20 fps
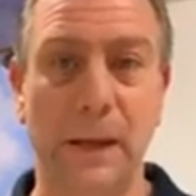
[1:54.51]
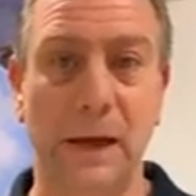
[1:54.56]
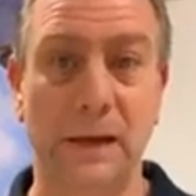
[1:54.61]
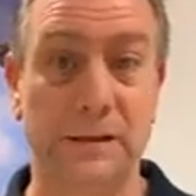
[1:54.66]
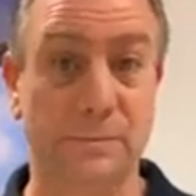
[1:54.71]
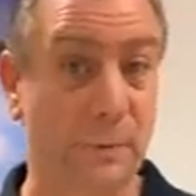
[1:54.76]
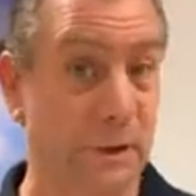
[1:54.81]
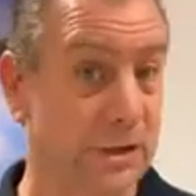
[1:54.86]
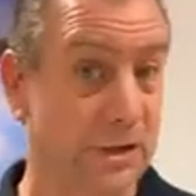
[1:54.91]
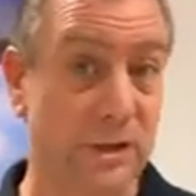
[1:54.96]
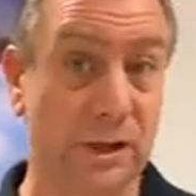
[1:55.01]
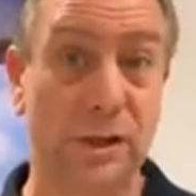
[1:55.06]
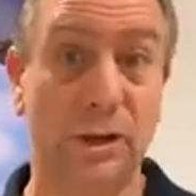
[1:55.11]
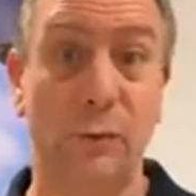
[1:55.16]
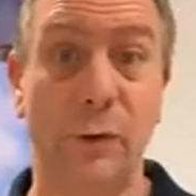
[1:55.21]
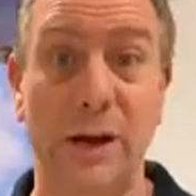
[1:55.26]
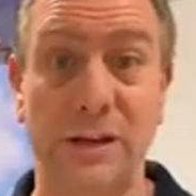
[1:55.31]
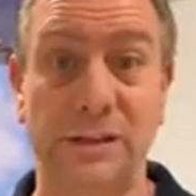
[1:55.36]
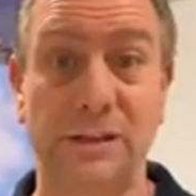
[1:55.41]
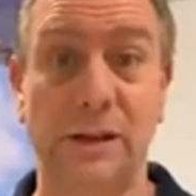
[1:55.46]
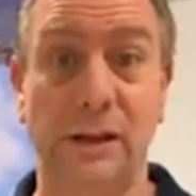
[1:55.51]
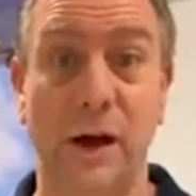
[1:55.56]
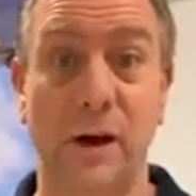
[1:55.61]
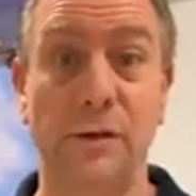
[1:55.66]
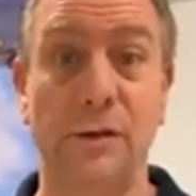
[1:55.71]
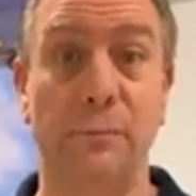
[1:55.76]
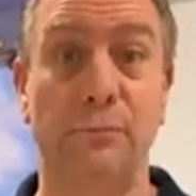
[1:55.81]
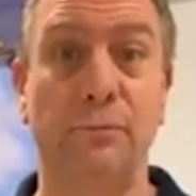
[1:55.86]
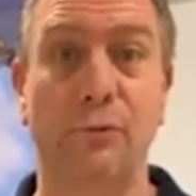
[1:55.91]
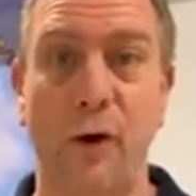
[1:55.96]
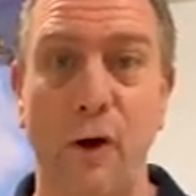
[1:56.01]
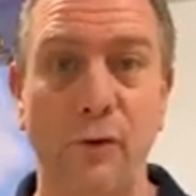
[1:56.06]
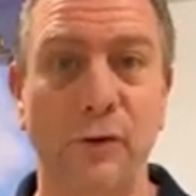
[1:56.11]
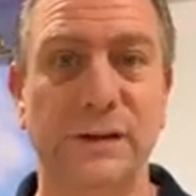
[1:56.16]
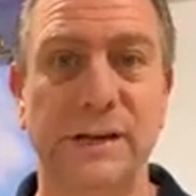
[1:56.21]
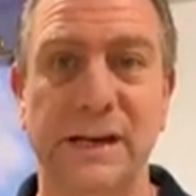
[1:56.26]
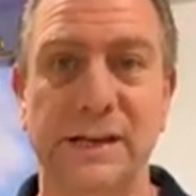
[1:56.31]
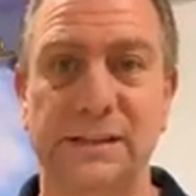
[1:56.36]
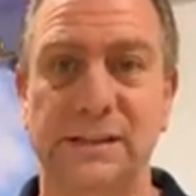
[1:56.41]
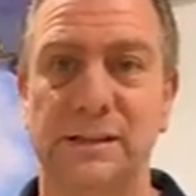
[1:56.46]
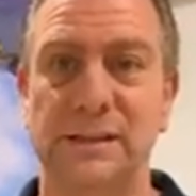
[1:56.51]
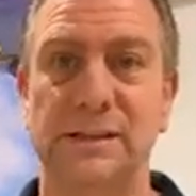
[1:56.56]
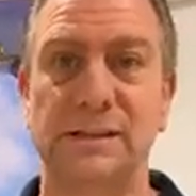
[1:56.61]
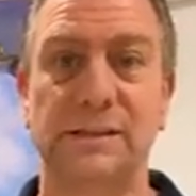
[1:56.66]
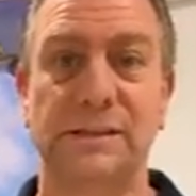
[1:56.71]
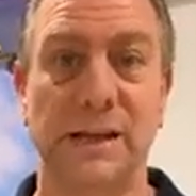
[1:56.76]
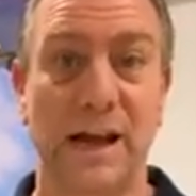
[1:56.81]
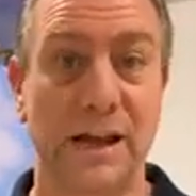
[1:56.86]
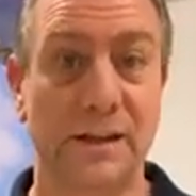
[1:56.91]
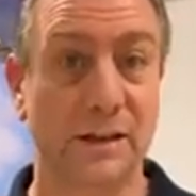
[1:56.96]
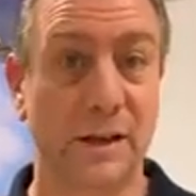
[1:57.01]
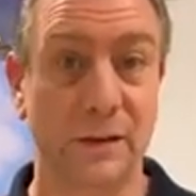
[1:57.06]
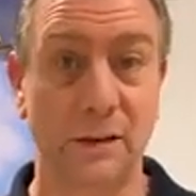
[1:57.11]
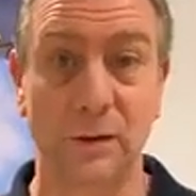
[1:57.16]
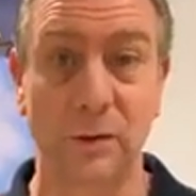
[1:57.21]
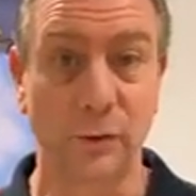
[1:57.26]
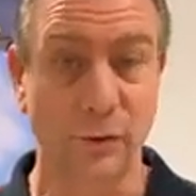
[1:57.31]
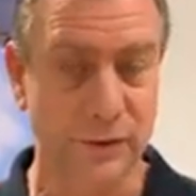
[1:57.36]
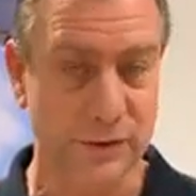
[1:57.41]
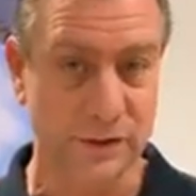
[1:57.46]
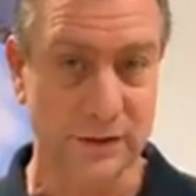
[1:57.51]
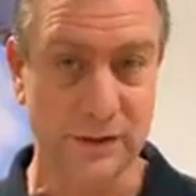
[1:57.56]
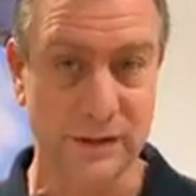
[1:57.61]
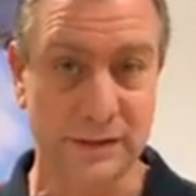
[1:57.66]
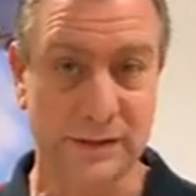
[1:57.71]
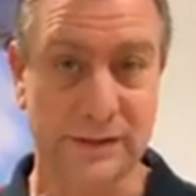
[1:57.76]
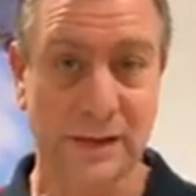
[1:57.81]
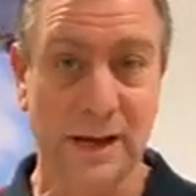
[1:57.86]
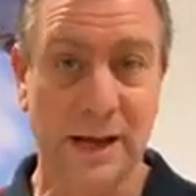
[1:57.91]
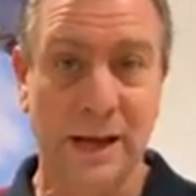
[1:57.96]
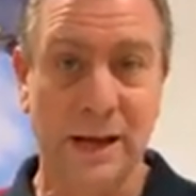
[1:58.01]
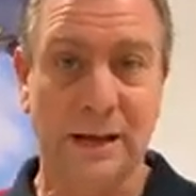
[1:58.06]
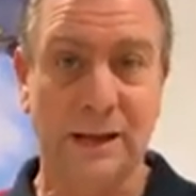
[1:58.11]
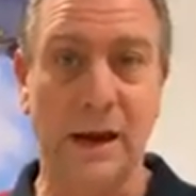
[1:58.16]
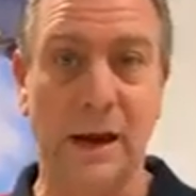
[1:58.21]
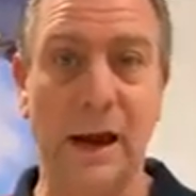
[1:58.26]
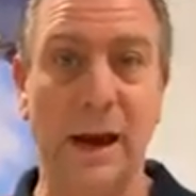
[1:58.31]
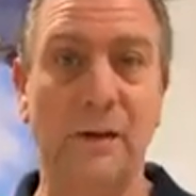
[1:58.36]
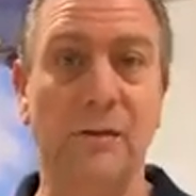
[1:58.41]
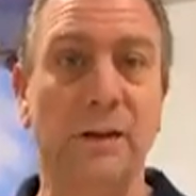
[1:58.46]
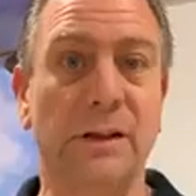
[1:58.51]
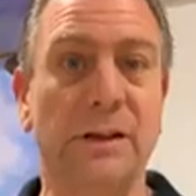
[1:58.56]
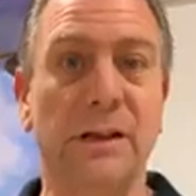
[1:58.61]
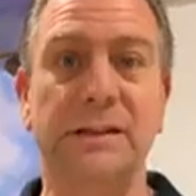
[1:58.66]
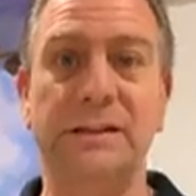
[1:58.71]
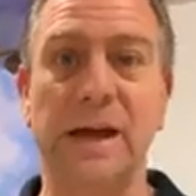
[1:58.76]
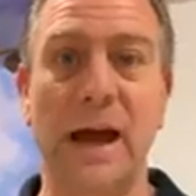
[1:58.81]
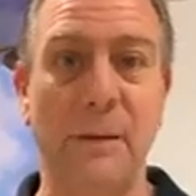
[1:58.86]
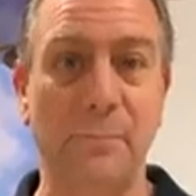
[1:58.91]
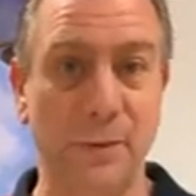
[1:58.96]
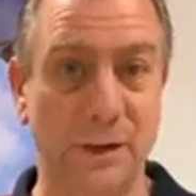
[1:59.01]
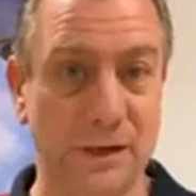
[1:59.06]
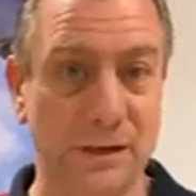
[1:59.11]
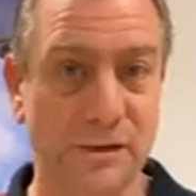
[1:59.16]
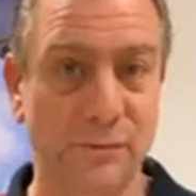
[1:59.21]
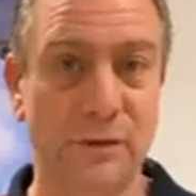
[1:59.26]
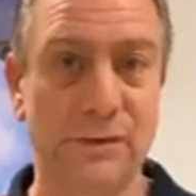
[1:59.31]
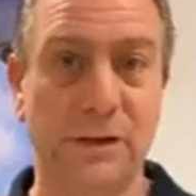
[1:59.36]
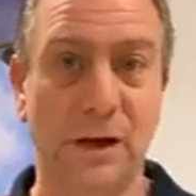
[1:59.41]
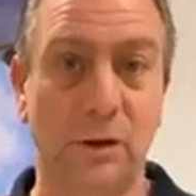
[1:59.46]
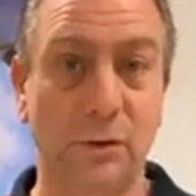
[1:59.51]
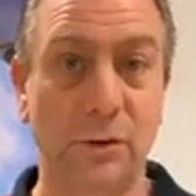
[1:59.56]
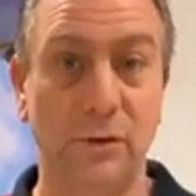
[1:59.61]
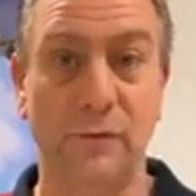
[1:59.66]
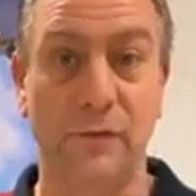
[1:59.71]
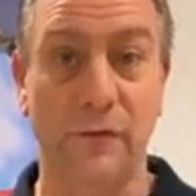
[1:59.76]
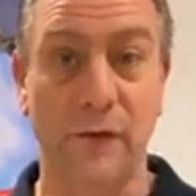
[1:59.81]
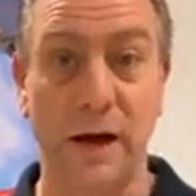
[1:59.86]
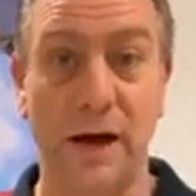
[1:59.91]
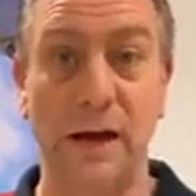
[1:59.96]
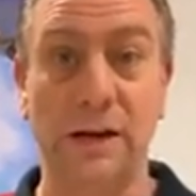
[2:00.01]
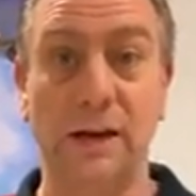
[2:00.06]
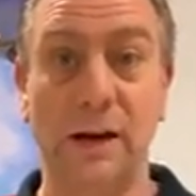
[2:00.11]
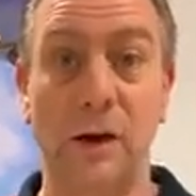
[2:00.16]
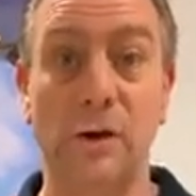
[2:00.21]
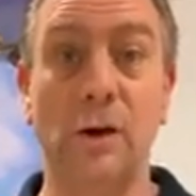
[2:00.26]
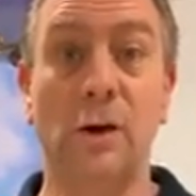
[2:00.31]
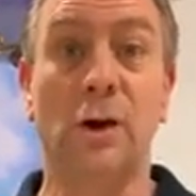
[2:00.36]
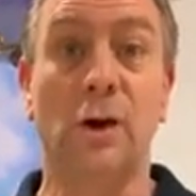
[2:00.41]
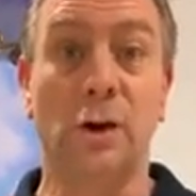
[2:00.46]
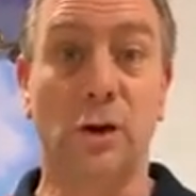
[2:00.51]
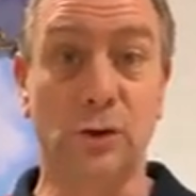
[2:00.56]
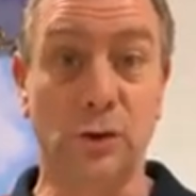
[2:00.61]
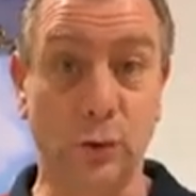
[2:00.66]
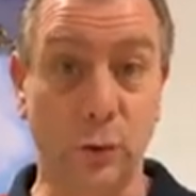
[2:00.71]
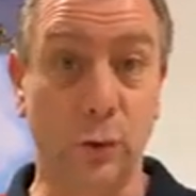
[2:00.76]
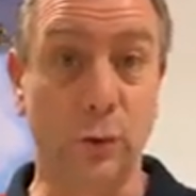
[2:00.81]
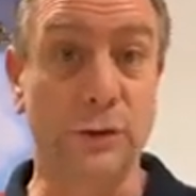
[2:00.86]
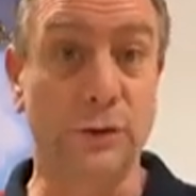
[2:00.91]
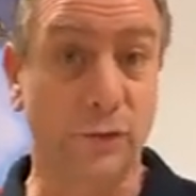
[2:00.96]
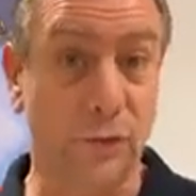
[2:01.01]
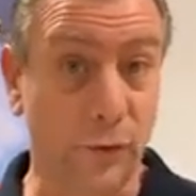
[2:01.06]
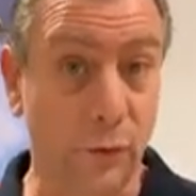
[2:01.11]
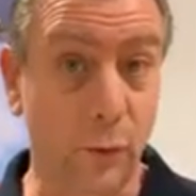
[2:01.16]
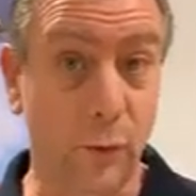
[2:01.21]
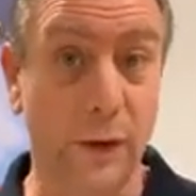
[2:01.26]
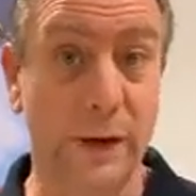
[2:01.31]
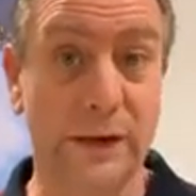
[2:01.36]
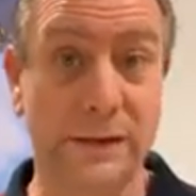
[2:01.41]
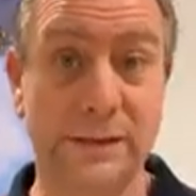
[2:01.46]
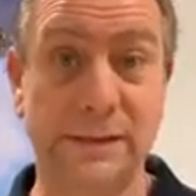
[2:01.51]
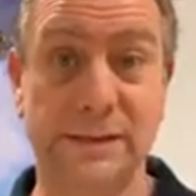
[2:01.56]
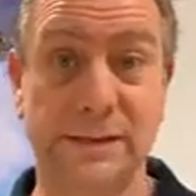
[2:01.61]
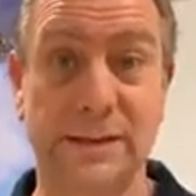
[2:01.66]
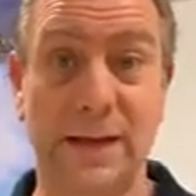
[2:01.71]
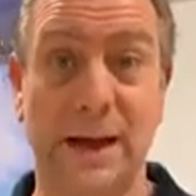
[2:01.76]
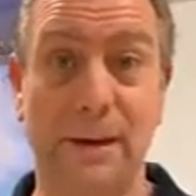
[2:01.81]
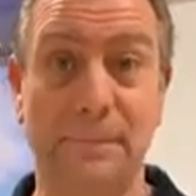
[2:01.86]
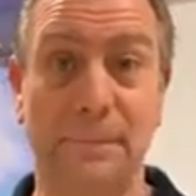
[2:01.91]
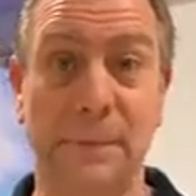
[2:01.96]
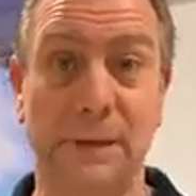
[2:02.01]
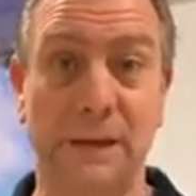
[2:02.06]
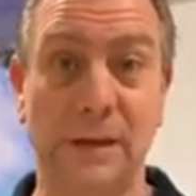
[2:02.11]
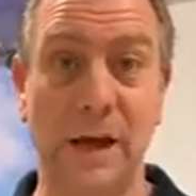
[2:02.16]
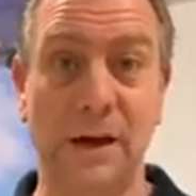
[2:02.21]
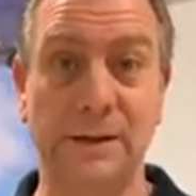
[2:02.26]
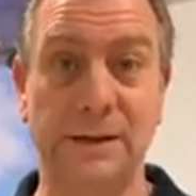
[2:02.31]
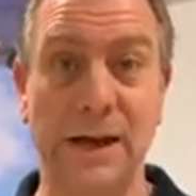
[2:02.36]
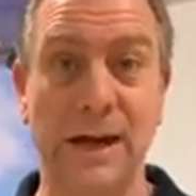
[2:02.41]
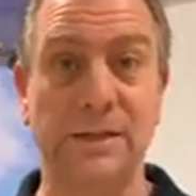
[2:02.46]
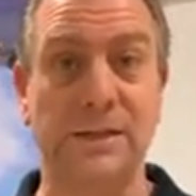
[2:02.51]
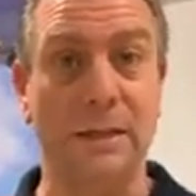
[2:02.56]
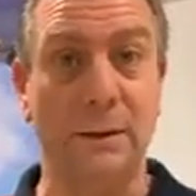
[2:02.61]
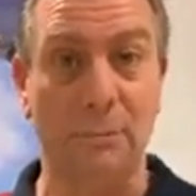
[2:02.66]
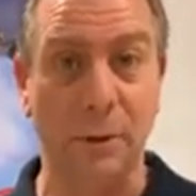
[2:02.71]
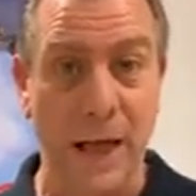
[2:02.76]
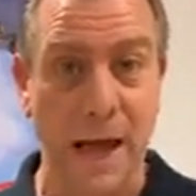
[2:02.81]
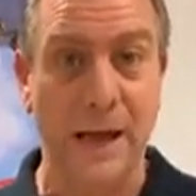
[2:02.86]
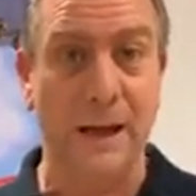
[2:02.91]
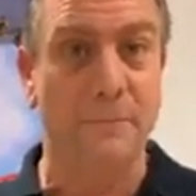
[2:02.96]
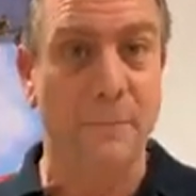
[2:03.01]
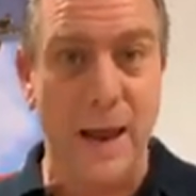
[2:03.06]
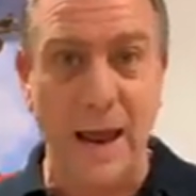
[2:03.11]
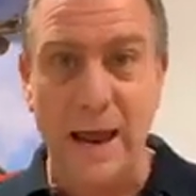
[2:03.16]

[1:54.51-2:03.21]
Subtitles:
especially in the US, you know, the protesters and the looters, you know, everything that's happened as a result of, you know, George Floyd's, you know, death, the black